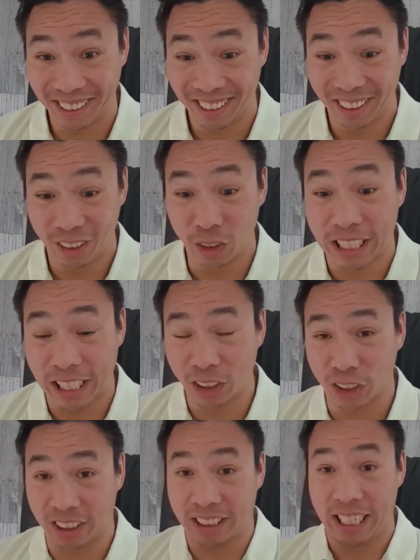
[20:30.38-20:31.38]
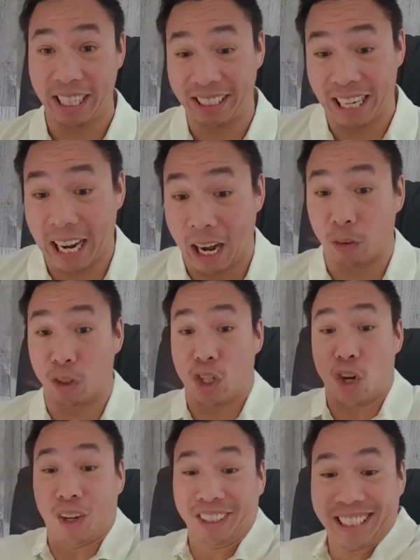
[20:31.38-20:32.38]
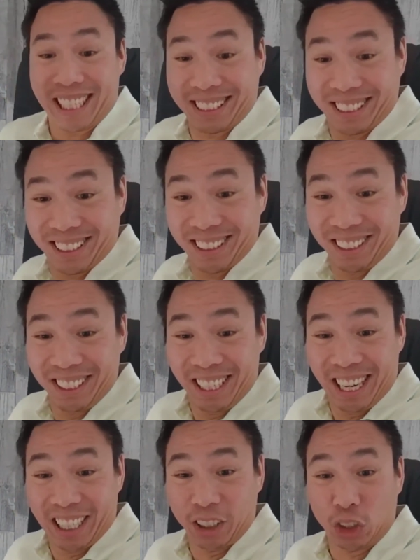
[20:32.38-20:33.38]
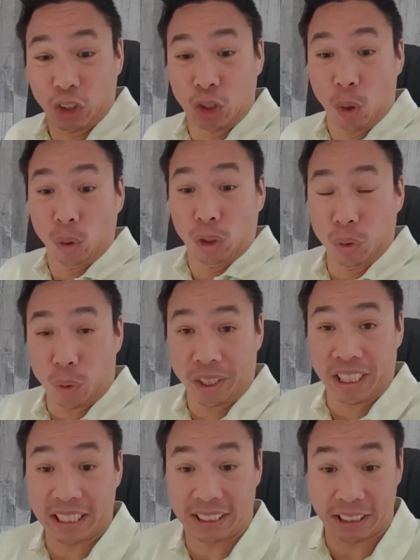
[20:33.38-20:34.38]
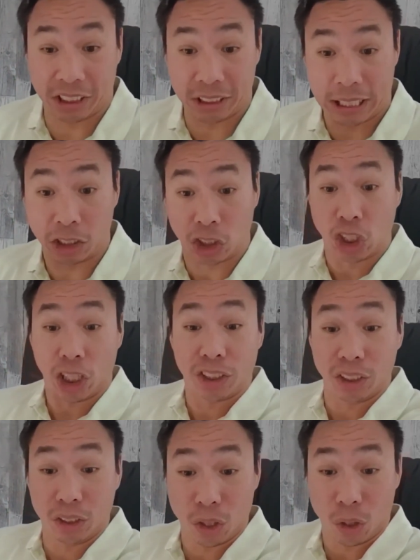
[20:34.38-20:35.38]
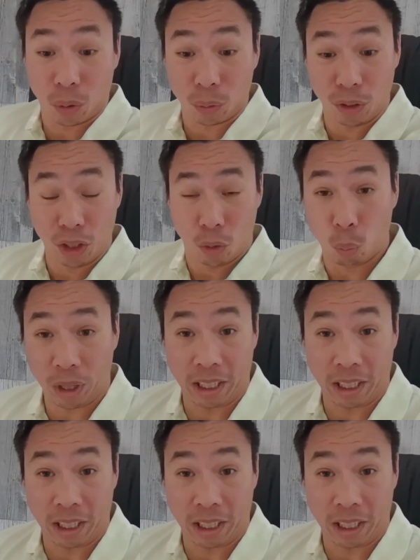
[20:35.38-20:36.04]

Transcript: You can't just take that out of context and just go to an organization that doesn't know what it